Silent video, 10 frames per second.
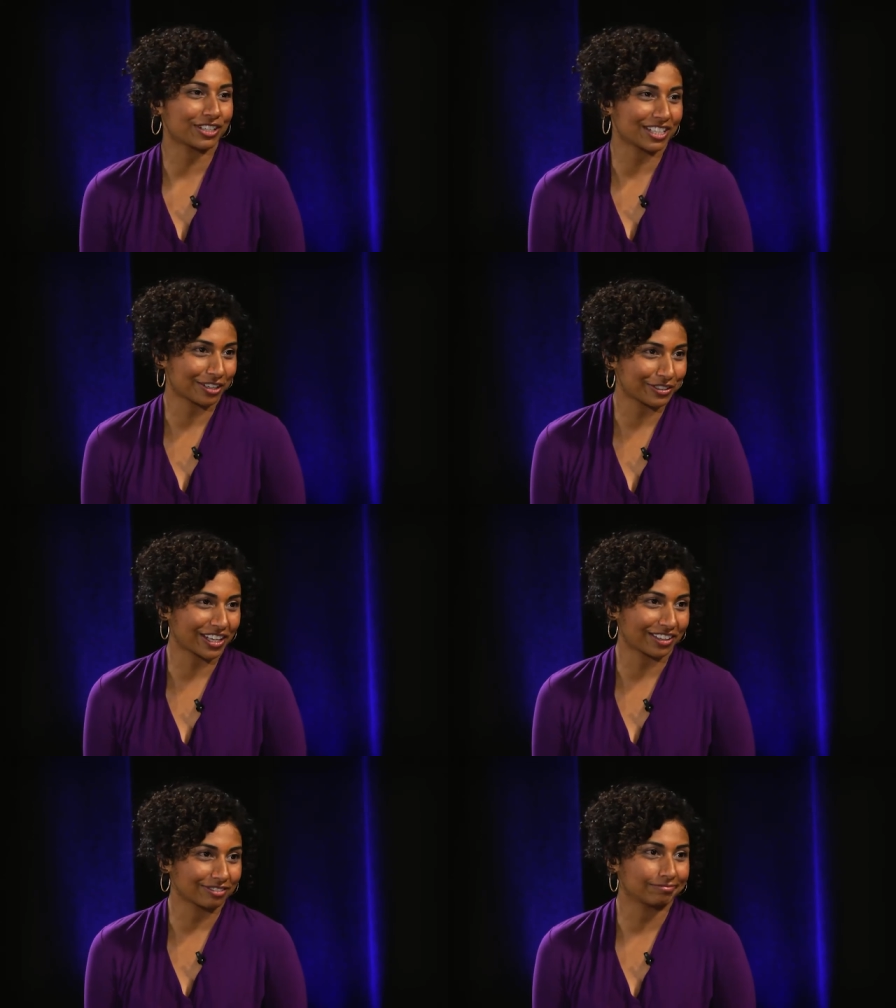go to San
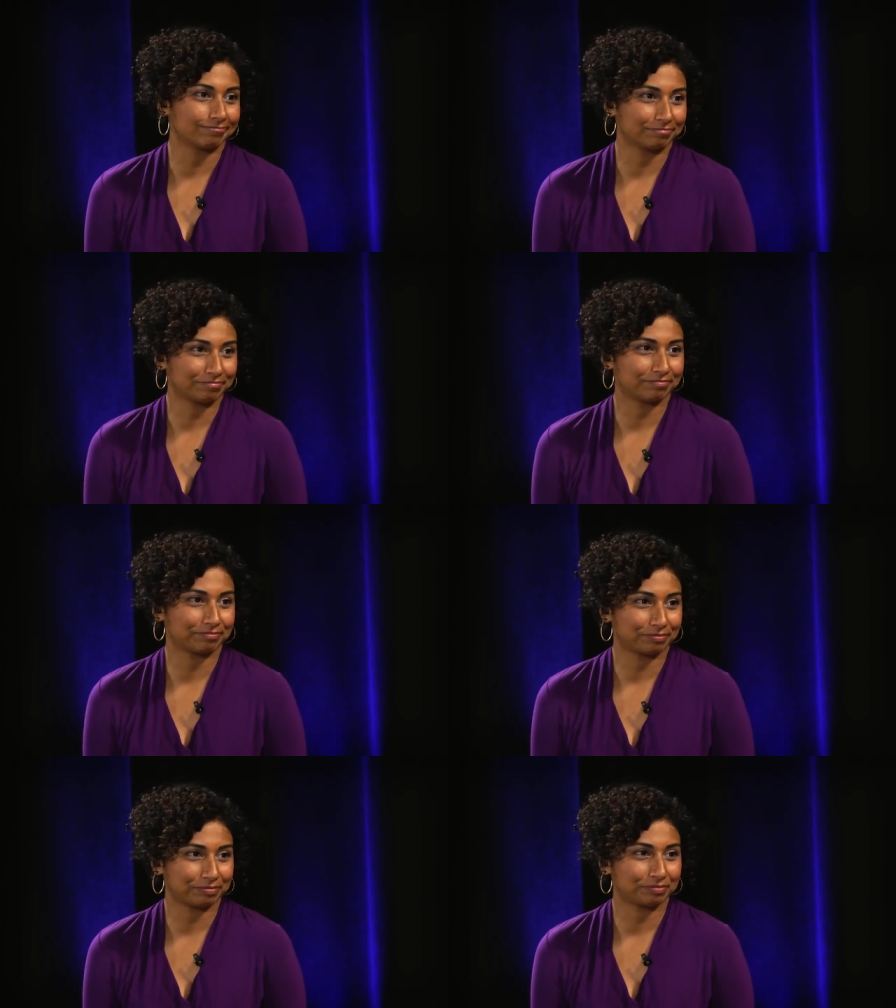Jose.
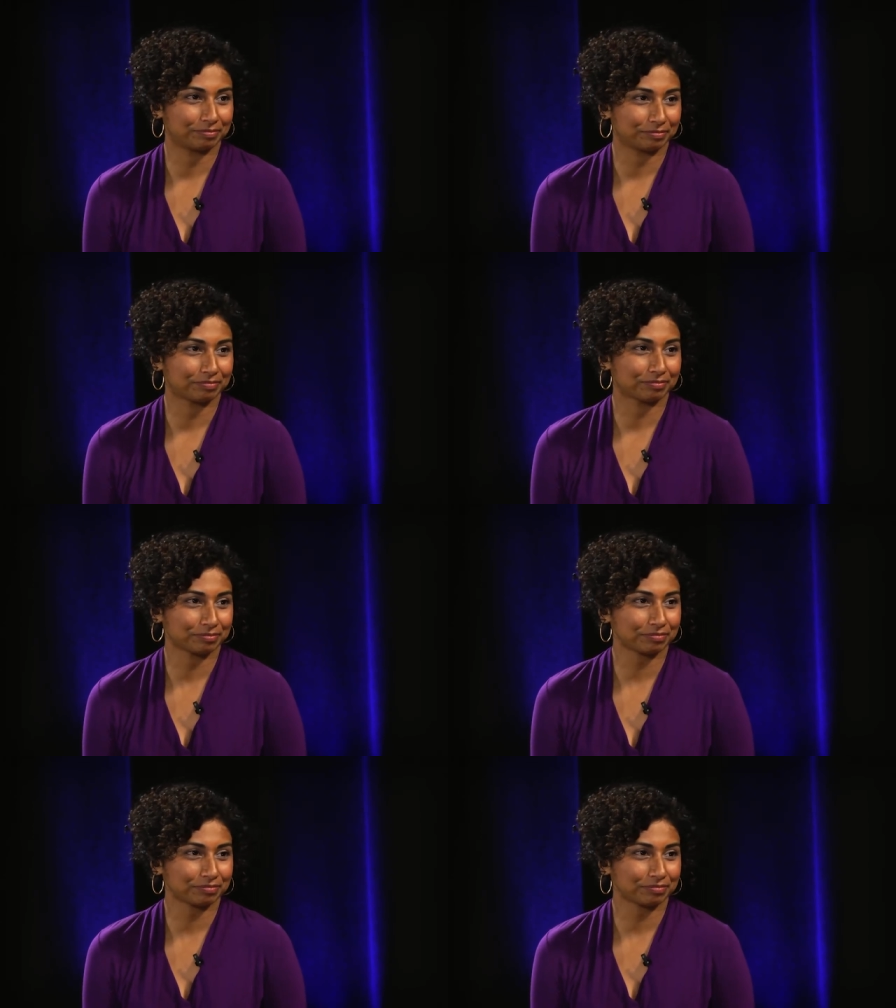Okay, so